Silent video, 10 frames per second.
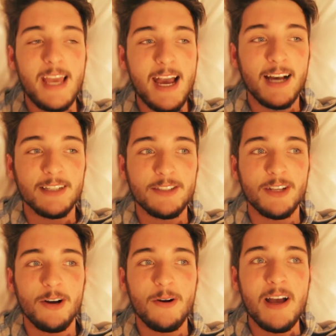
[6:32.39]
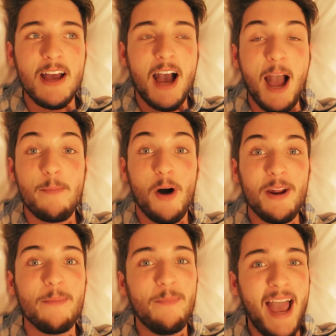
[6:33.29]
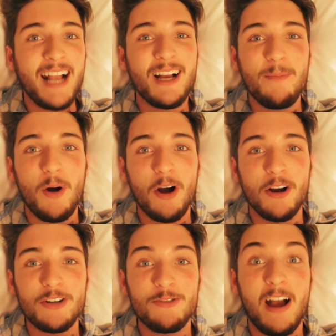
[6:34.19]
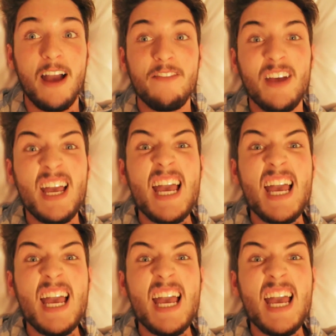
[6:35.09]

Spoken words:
Yeah, so I bought a backup hard drive